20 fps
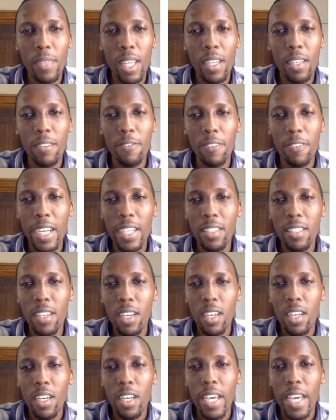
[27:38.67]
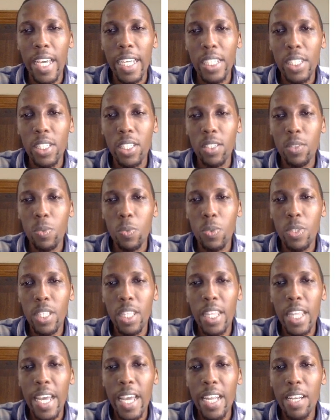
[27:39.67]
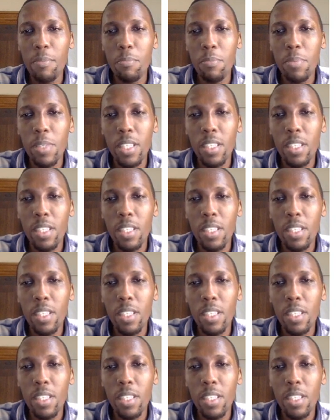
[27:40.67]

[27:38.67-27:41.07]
defined. And we then